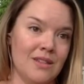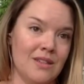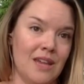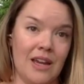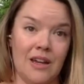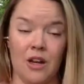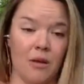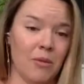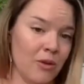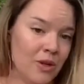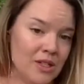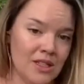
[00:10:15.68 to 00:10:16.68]
economic
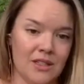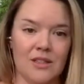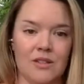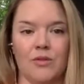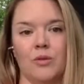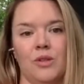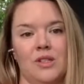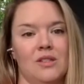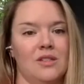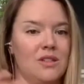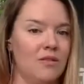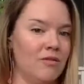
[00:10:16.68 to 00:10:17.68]
reasons, for
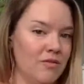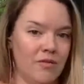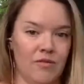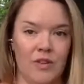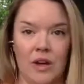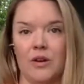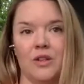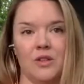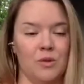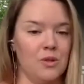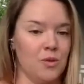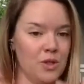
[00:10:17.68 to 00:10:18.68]
reasons of various
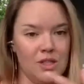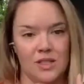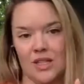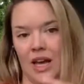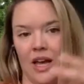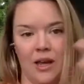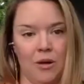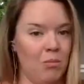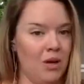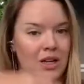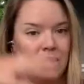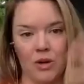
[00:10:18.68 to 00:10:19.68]
resources, time,
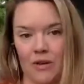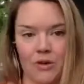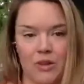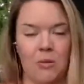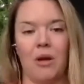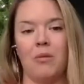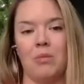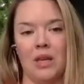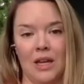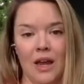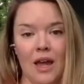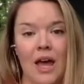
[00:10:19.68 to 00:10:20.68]
money, whatever they might
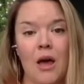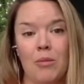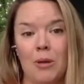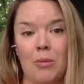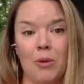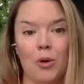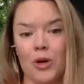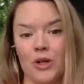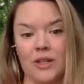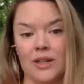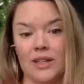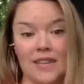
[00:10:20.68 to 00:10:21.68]
be, people
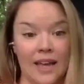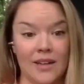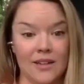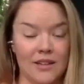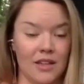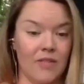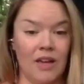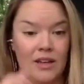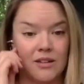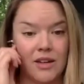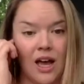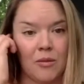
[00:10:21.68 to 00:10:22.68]
couldn't attend the event.
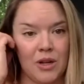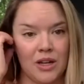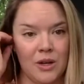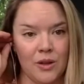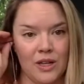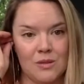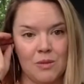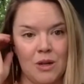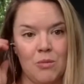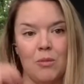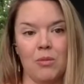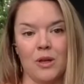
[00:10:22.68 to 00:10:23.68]
Not nearly as many
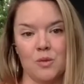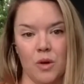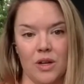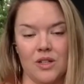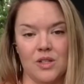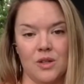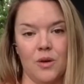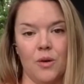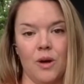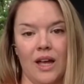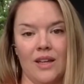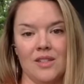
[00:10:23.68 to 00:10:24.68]
people as wanted to.
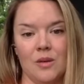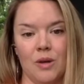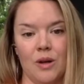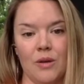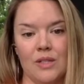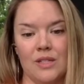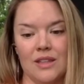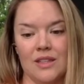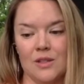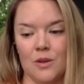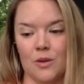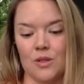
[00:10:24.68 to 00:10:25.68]
And so we'd always get these
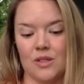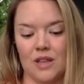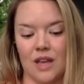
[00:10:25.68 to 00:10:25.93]
notes